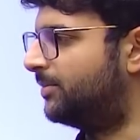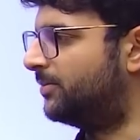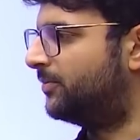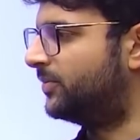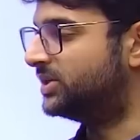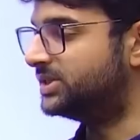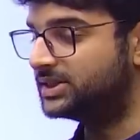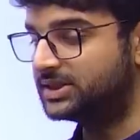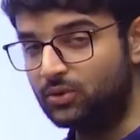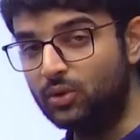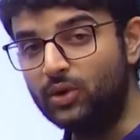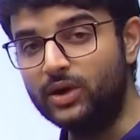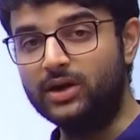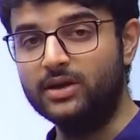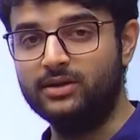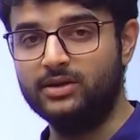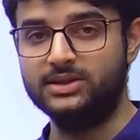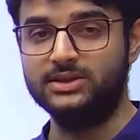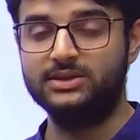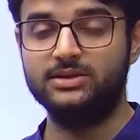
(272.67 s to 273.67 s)
um, which is
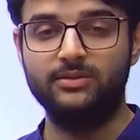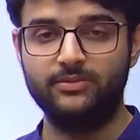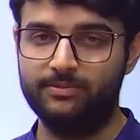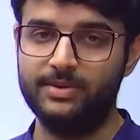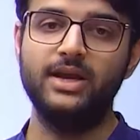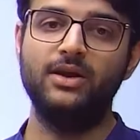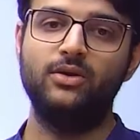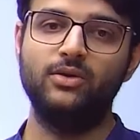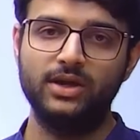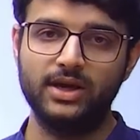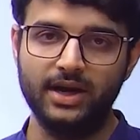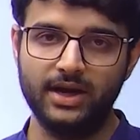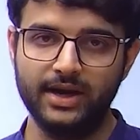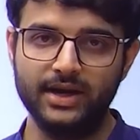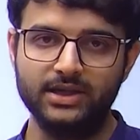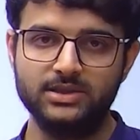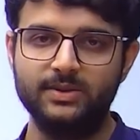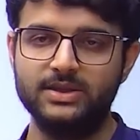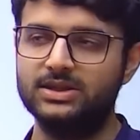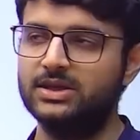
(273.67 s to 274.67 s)
good. It's pretty good
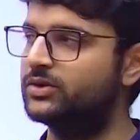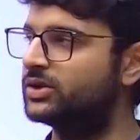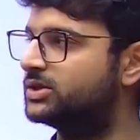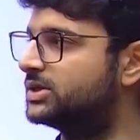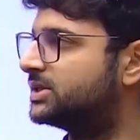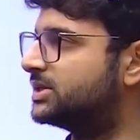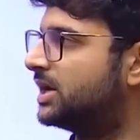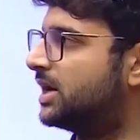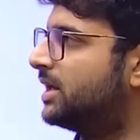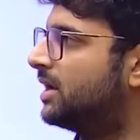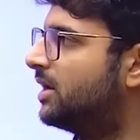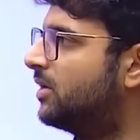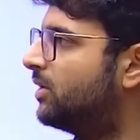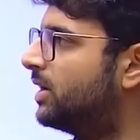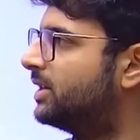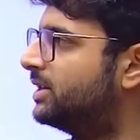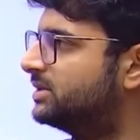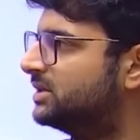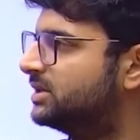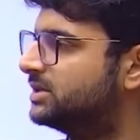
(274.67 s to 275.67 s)
in India, especially if you're just
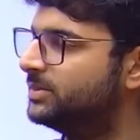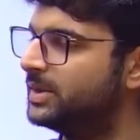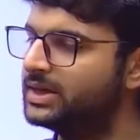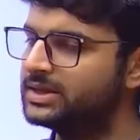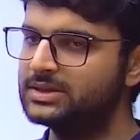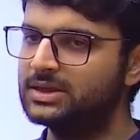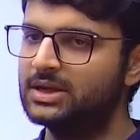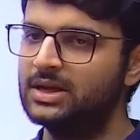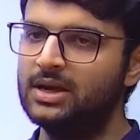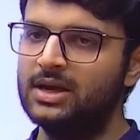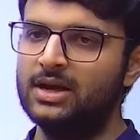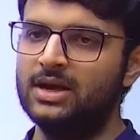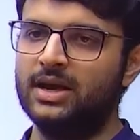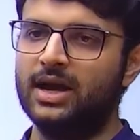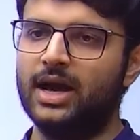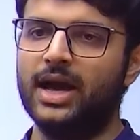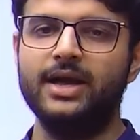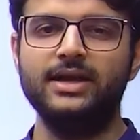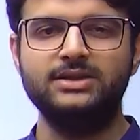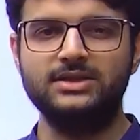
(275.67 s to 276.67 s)
starting out at this experience.
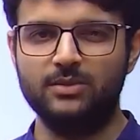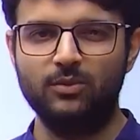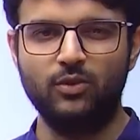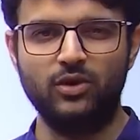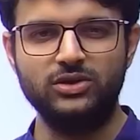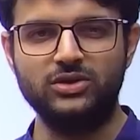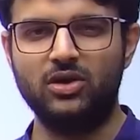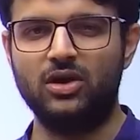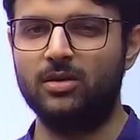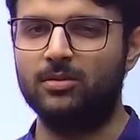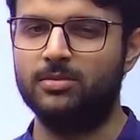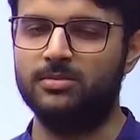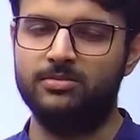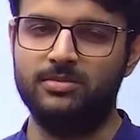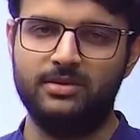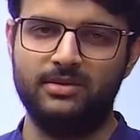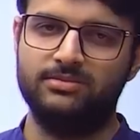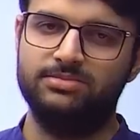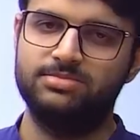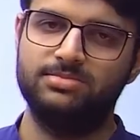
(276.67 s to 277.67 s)
And it's remote
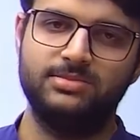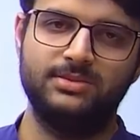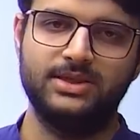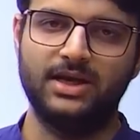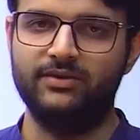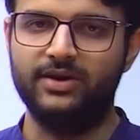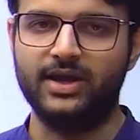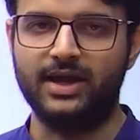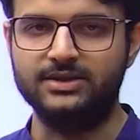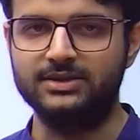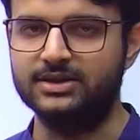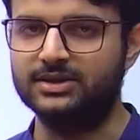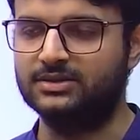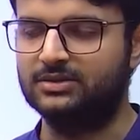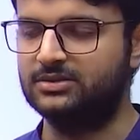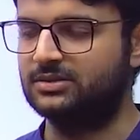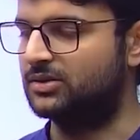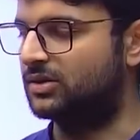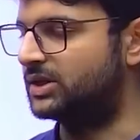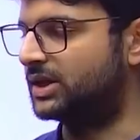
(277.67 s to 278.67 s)
job, save
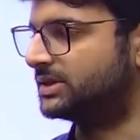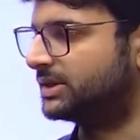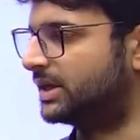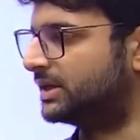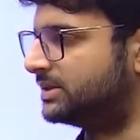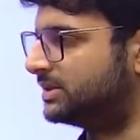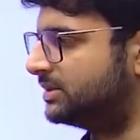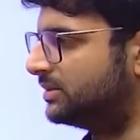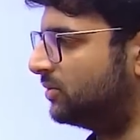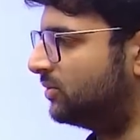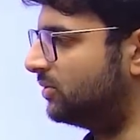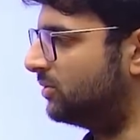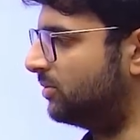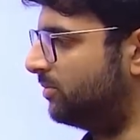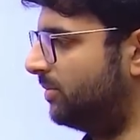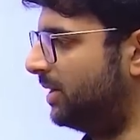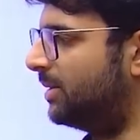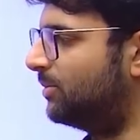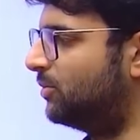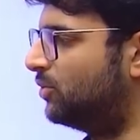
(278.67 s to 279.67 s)
taxes, all that jazz.
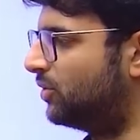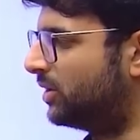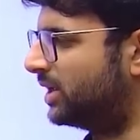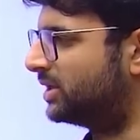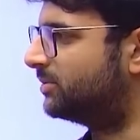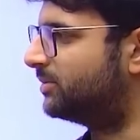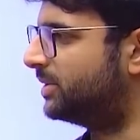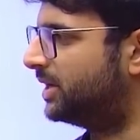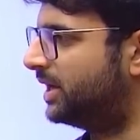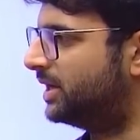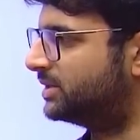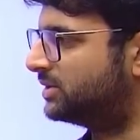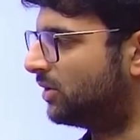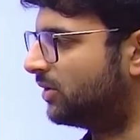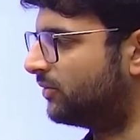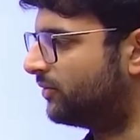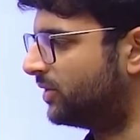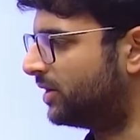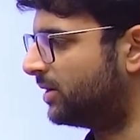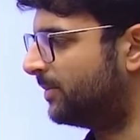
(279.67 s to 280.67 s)
So Milam Loki, it's a pretty
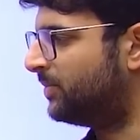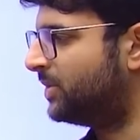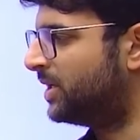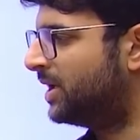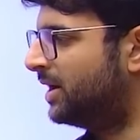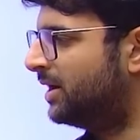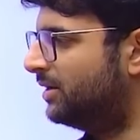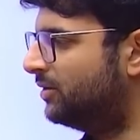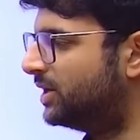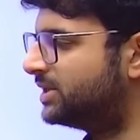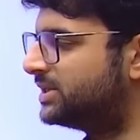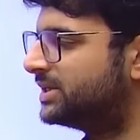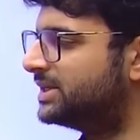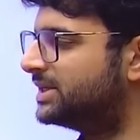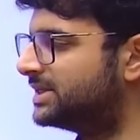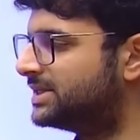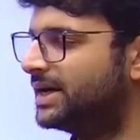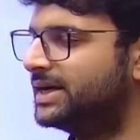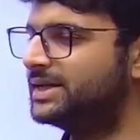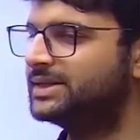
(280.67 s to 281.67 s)
decent offer.
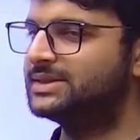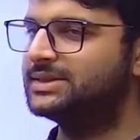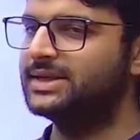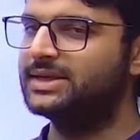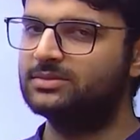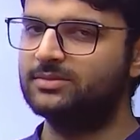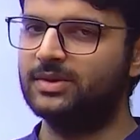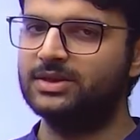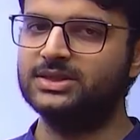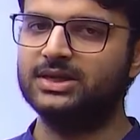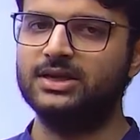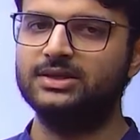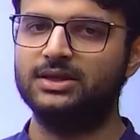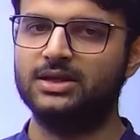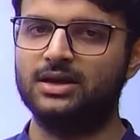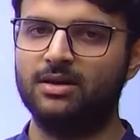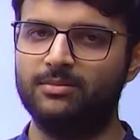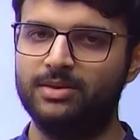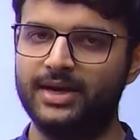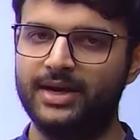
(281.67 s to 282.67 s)
Duration, as I said, is six months
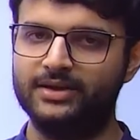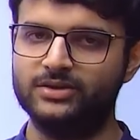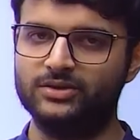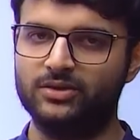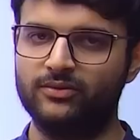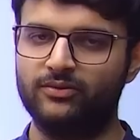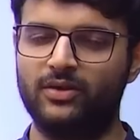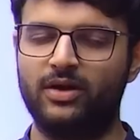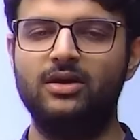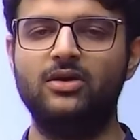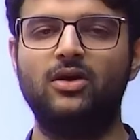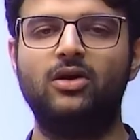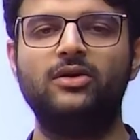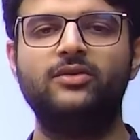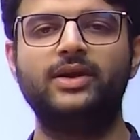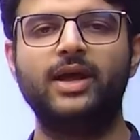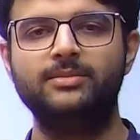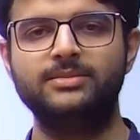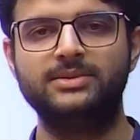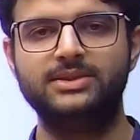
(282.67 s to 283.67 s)
unless the company takes off. A
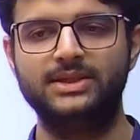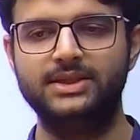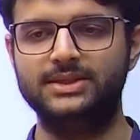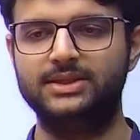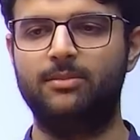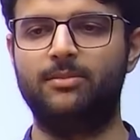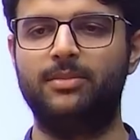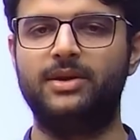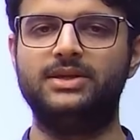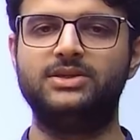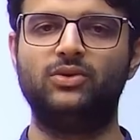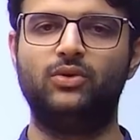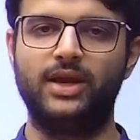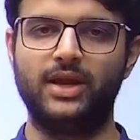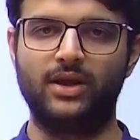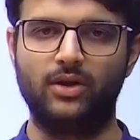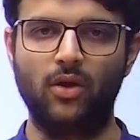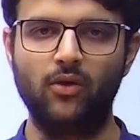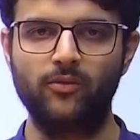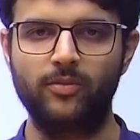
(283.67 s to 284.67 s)
lot of times these
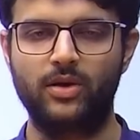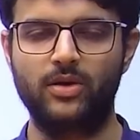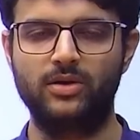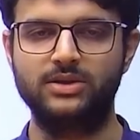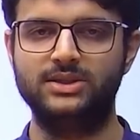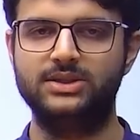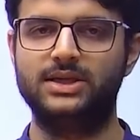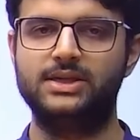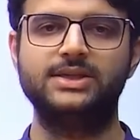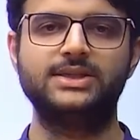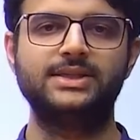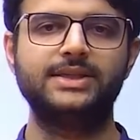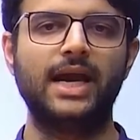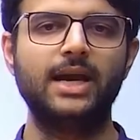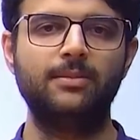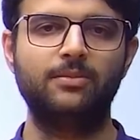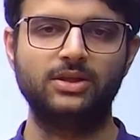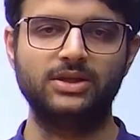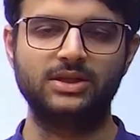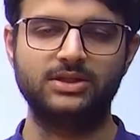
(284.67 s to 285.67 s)
companies don't take off because these are
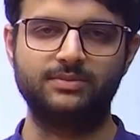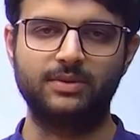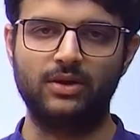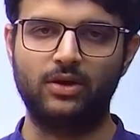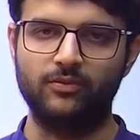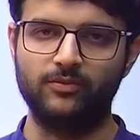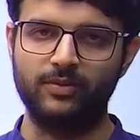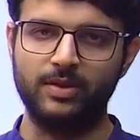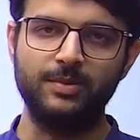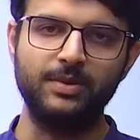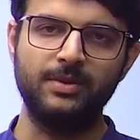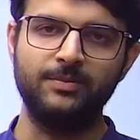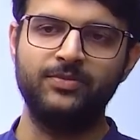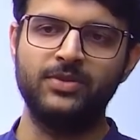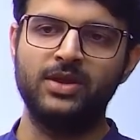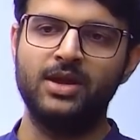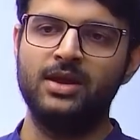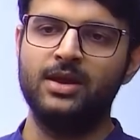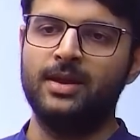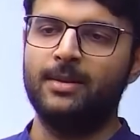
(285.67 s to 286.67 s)
just side projects by a lot of
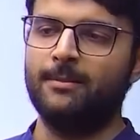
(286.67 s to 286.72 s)
people.